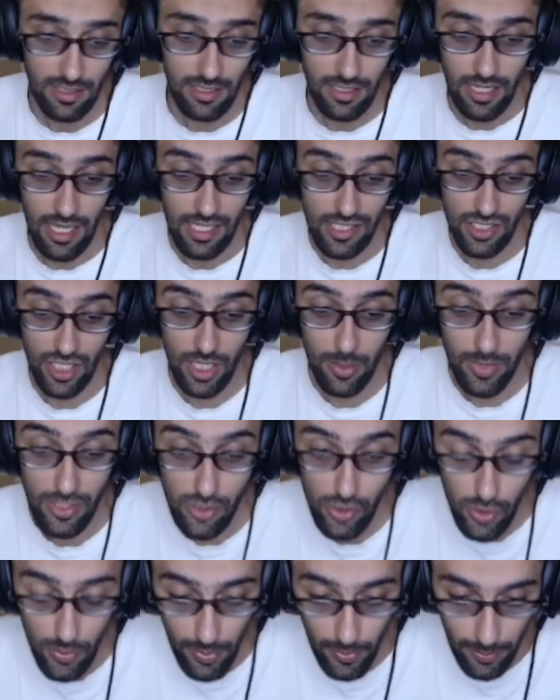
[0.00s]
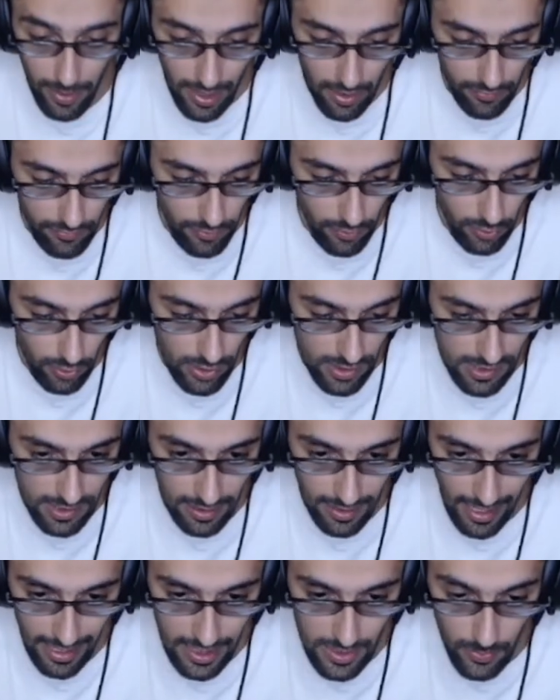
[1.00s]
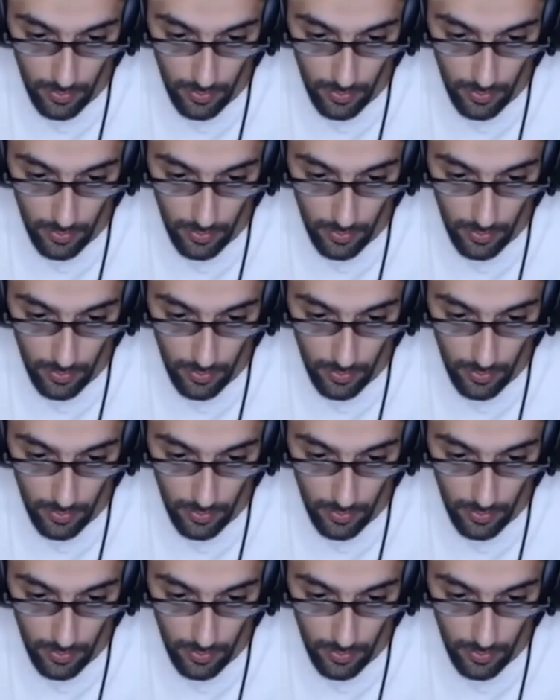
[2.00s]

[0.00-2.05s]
is going to be super powerful, because the next